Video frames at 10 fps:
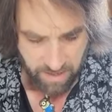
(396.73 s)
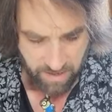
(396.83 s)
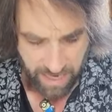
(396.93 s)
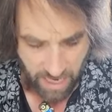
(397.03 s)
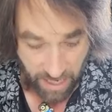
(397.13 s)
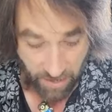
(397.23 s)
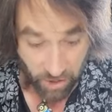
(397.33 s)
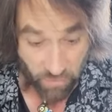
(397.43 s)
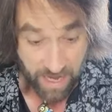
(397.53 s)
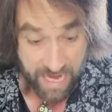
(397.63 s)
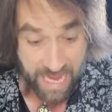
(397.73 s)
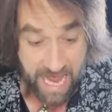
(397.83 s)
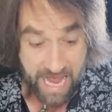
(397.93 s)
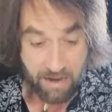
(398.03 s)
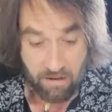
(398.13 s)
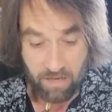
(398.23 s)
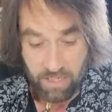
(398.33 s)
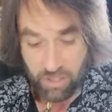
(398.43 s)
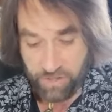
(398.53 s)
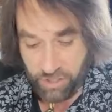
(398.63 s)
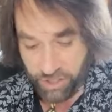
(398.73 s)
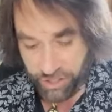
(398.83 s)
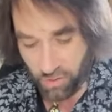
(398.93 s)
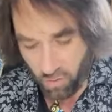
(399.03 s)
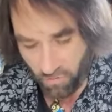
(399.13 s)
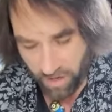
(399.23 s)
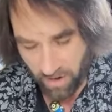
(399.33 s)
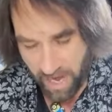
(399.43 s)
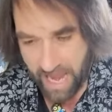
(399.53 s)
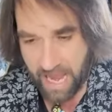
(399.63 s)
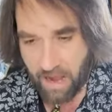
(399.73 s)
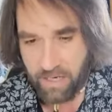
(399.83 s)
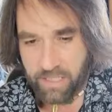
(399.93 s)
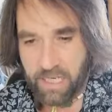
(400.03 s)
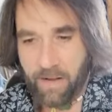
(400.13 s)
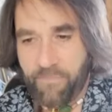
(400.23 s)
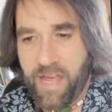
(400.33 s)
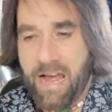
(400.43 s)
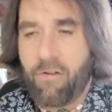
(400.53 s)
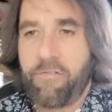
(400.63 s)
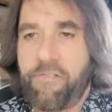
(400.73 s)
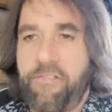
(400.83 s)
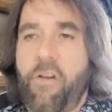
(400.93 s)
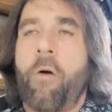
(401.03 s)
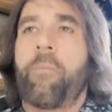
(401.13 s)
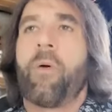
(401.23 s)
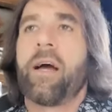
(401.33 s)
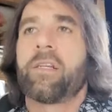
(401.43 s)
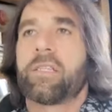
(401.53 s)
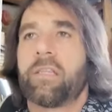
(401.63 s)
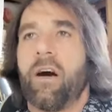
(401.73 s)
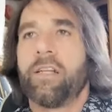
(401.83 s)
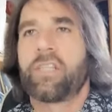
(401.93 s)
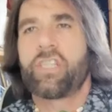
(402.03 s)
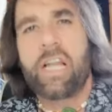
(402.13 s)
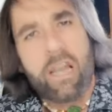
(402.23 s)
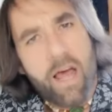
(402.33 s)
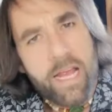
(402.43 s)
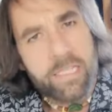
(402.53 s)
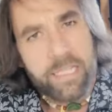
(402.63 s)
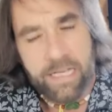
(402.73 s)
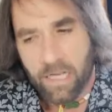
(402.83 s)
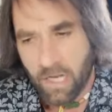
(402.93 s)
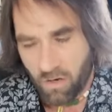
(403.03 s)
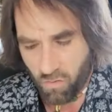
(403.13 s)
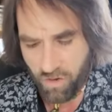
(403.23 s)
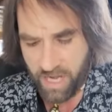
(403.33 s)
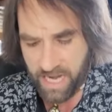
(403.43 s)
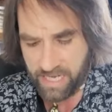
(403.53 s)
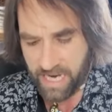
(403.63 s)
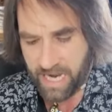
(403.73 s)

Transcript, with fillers: And then I'm going to do that again to ensure that her hair doesn't come down and flop by her sides because she likes it all neat